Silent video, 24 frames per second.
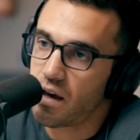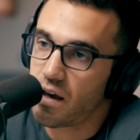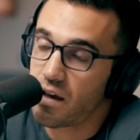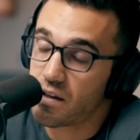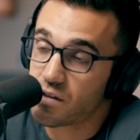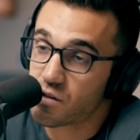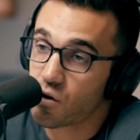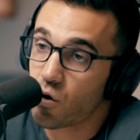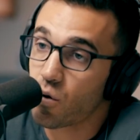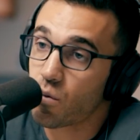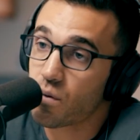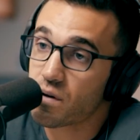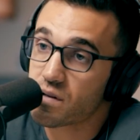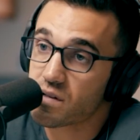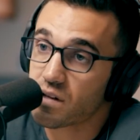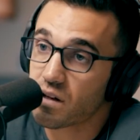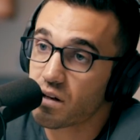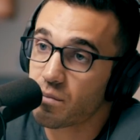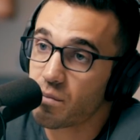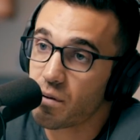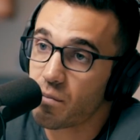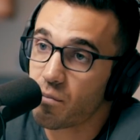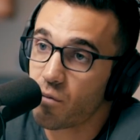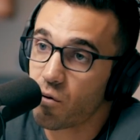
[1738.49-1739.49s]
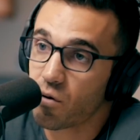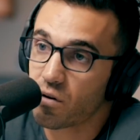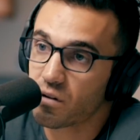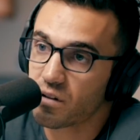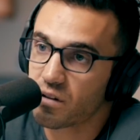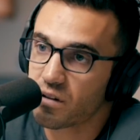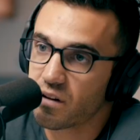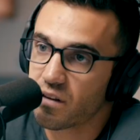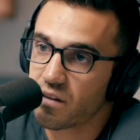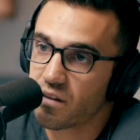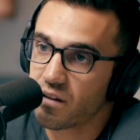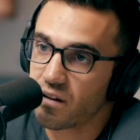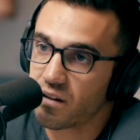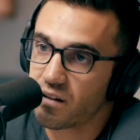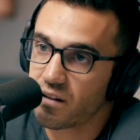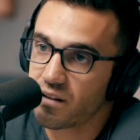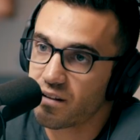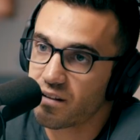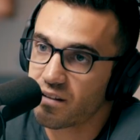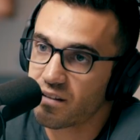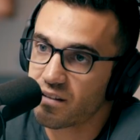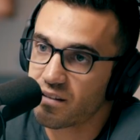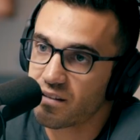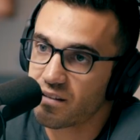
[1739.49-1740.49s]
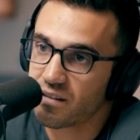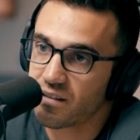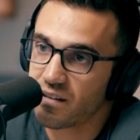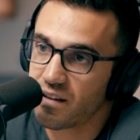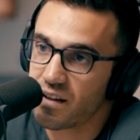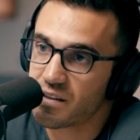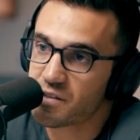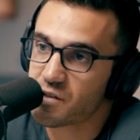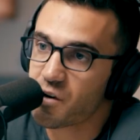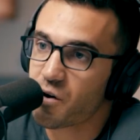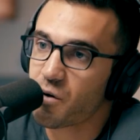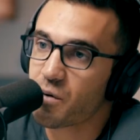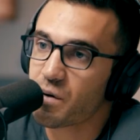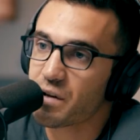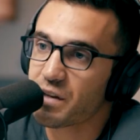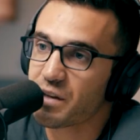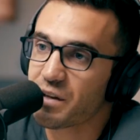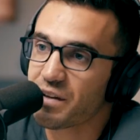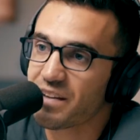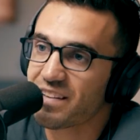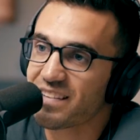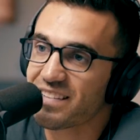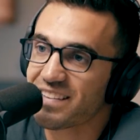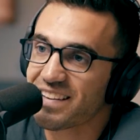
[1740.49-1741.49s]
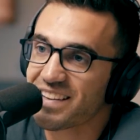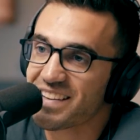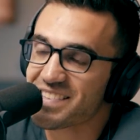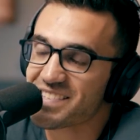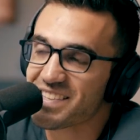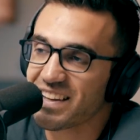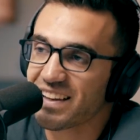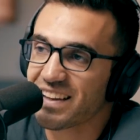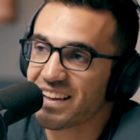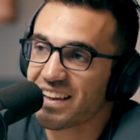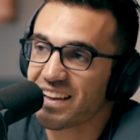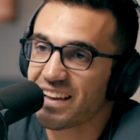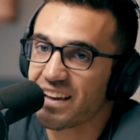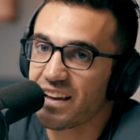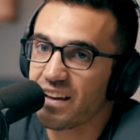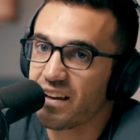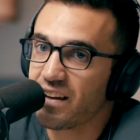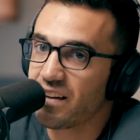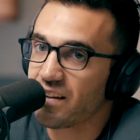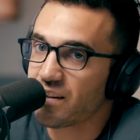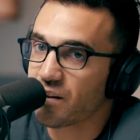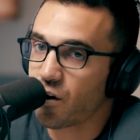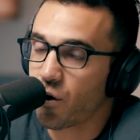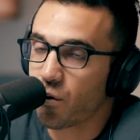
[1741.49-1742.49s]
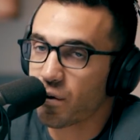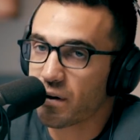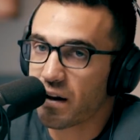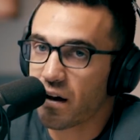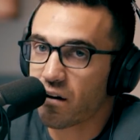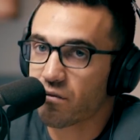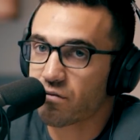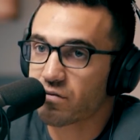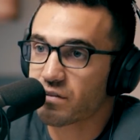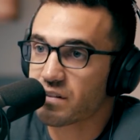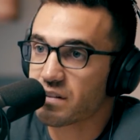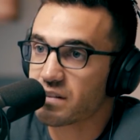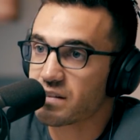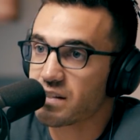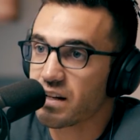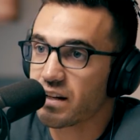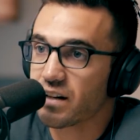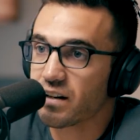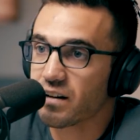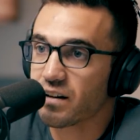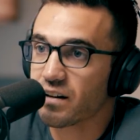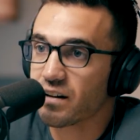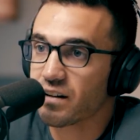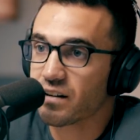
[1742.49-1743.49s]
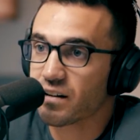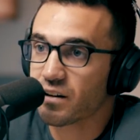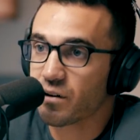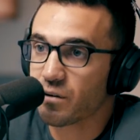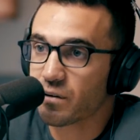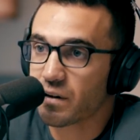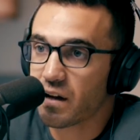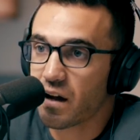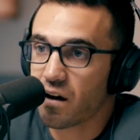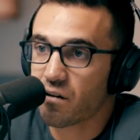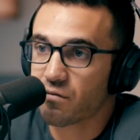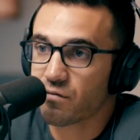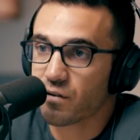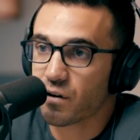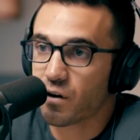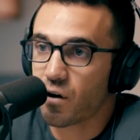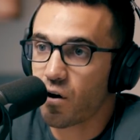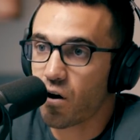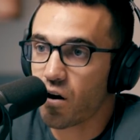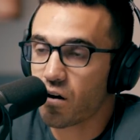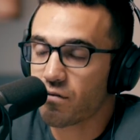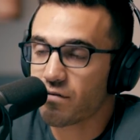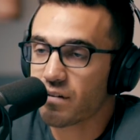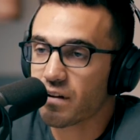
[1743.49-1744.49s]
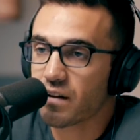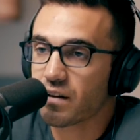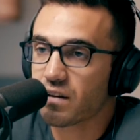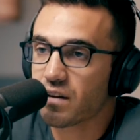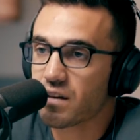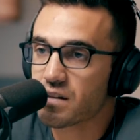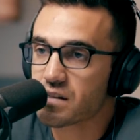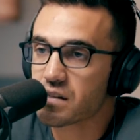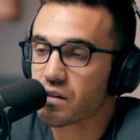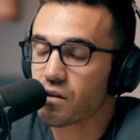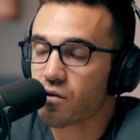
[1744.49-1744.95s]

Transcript: to it's always going to be more than you think. Yeah. It's so because like going out to dinner, going out for coffee, these